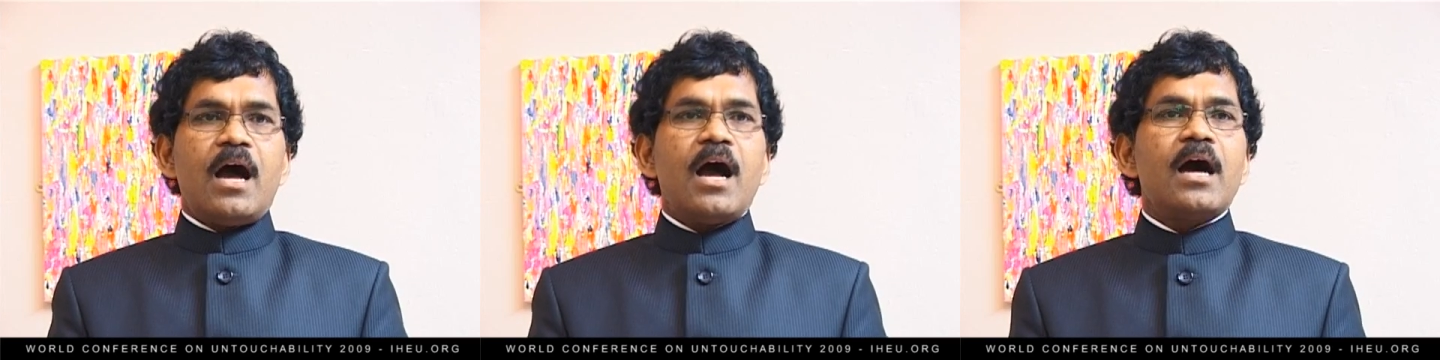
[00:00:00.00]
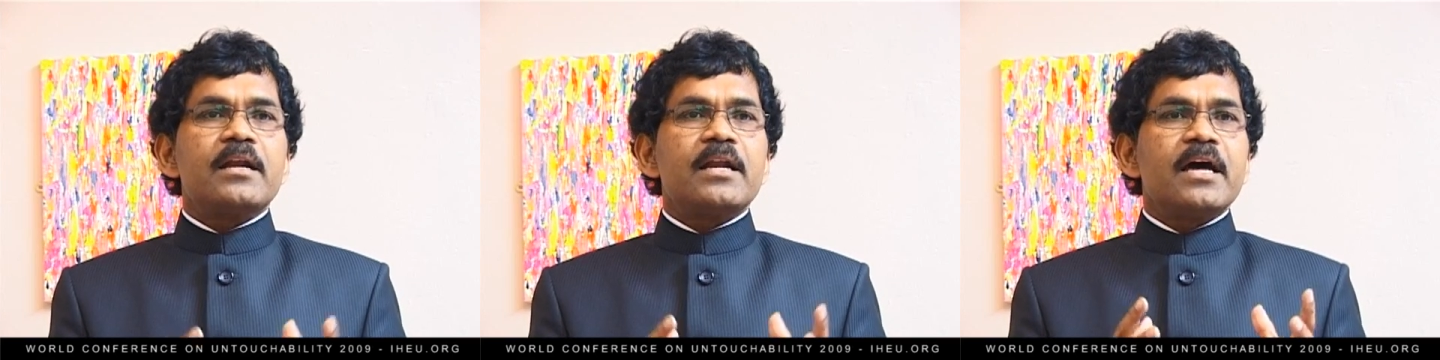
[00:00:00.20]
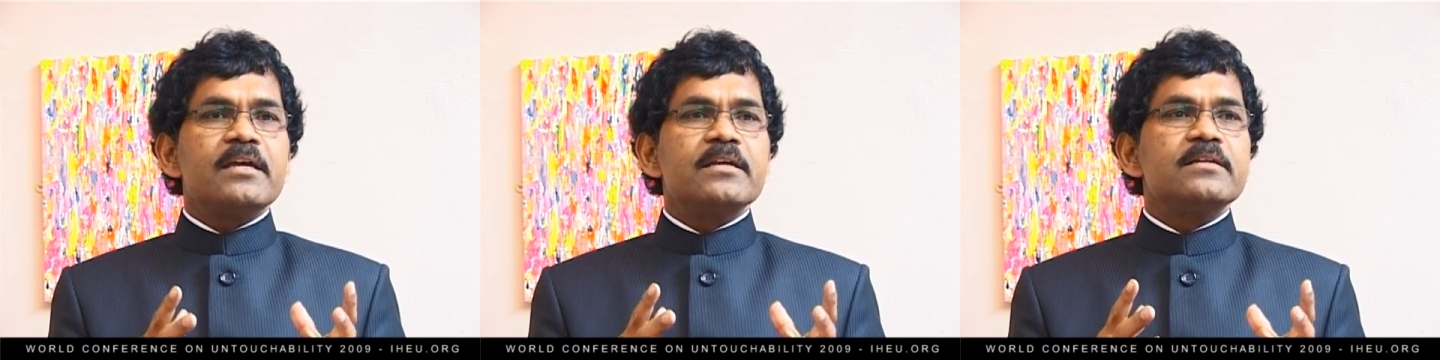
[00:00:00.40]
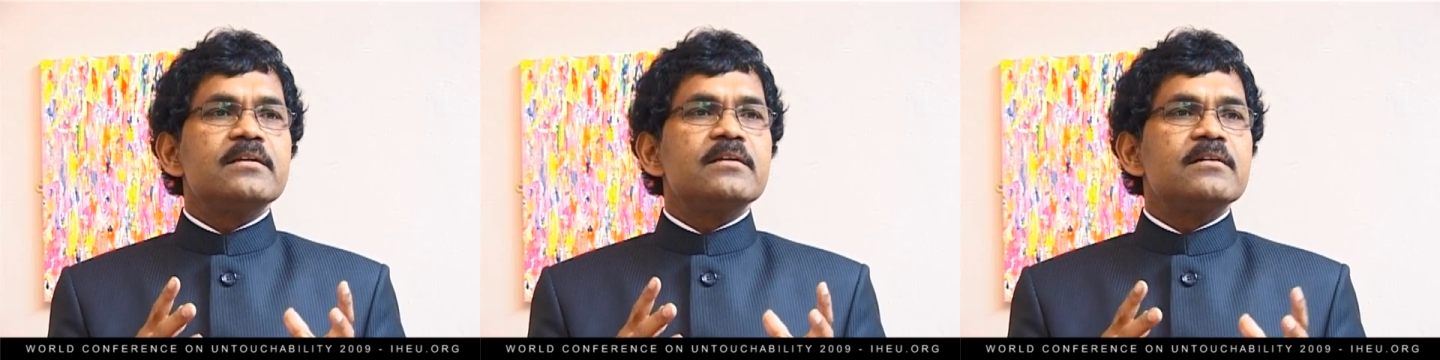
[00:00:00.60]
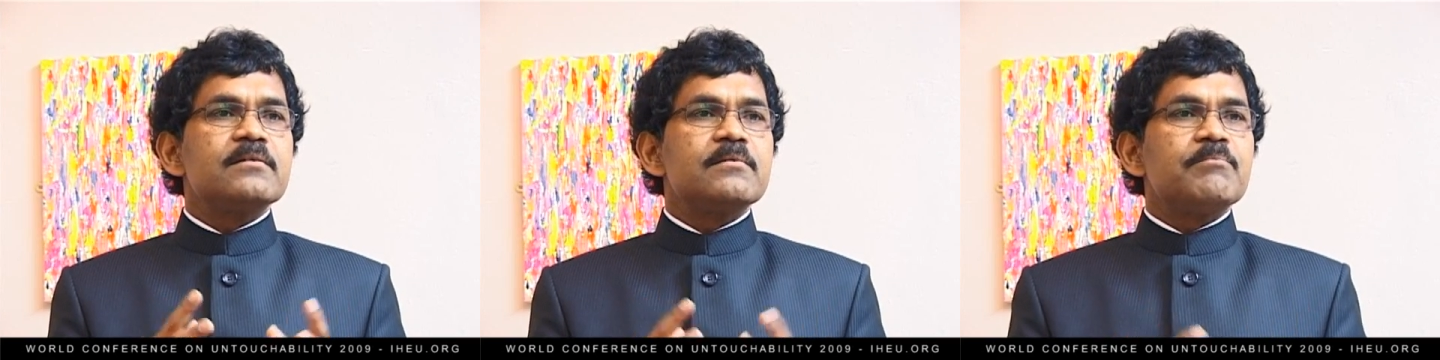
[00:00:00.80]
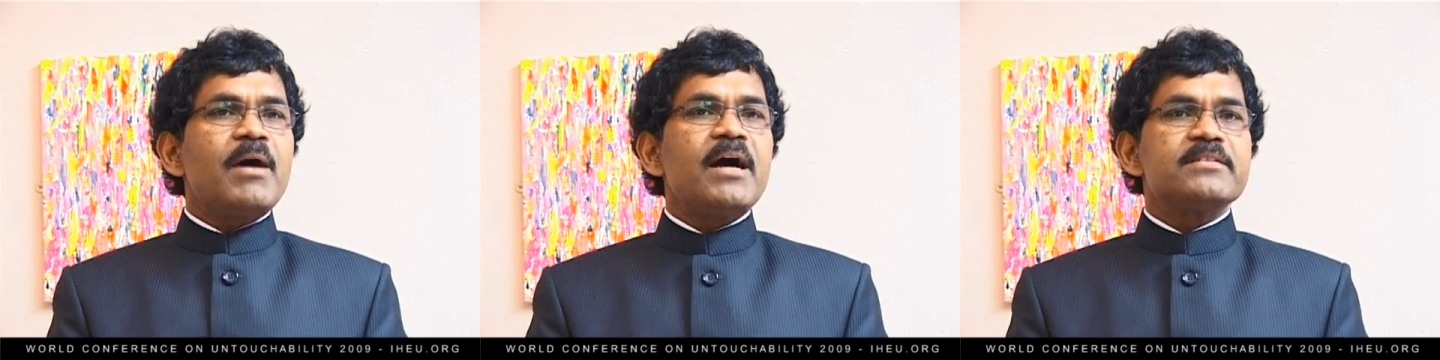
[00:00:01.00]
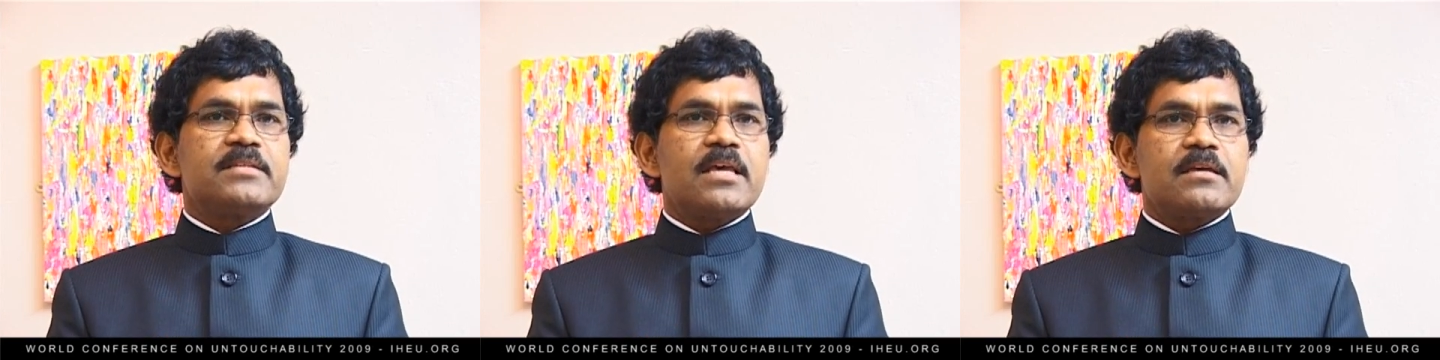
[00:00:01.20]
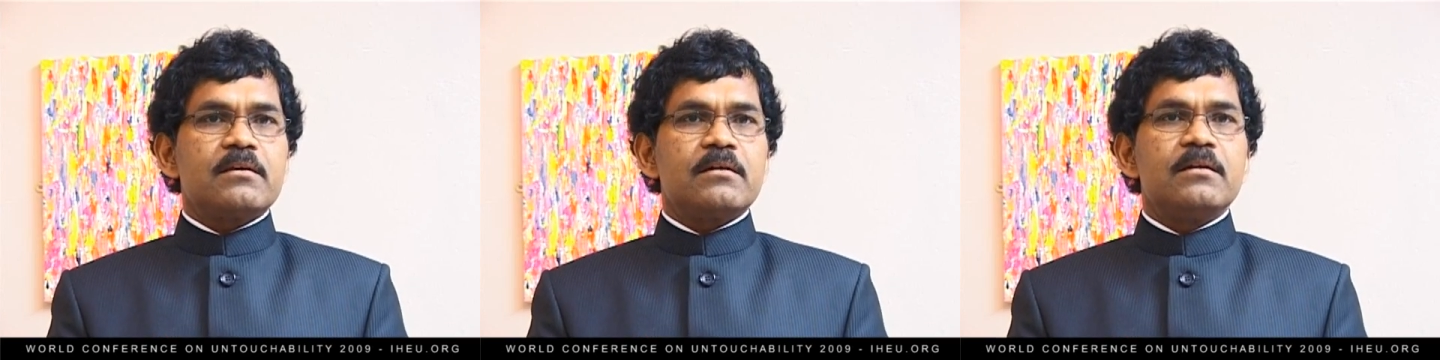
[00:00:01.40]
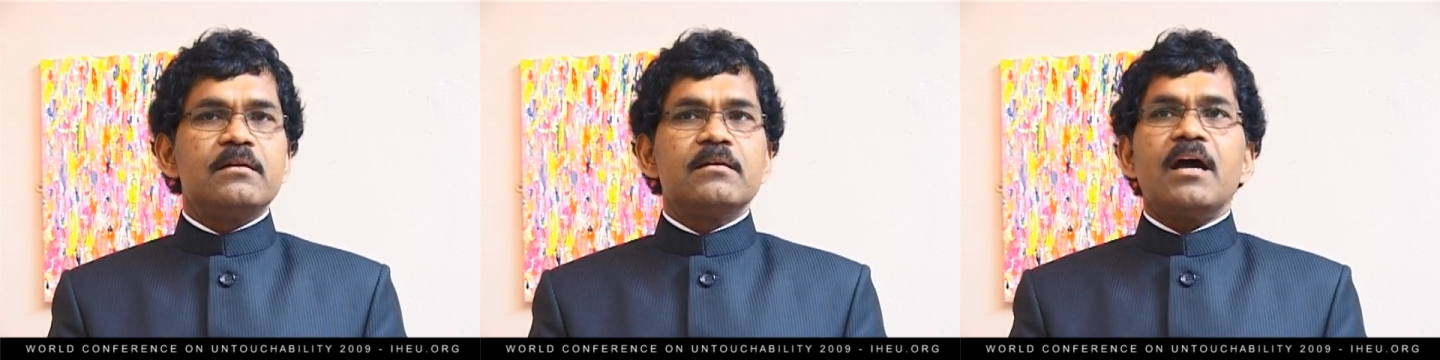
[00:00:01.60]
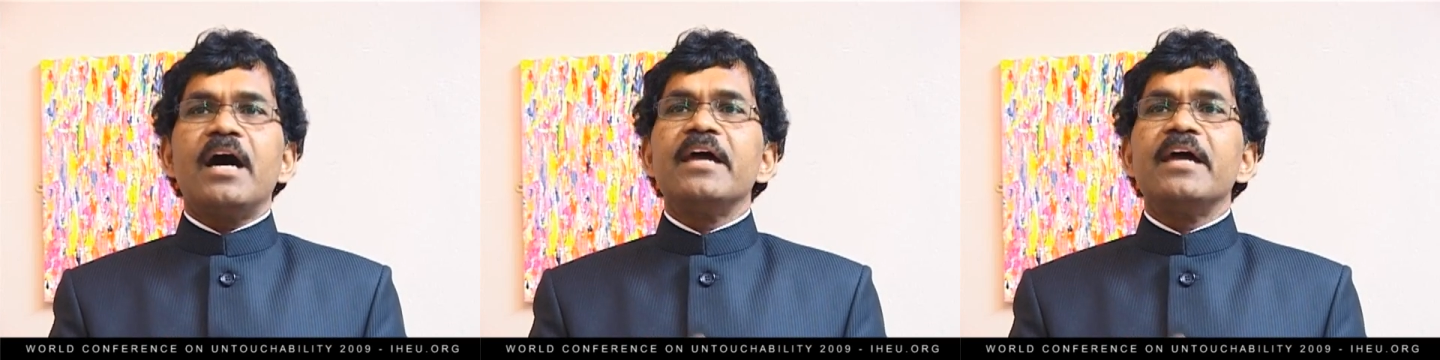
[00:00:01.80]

And I bicycled.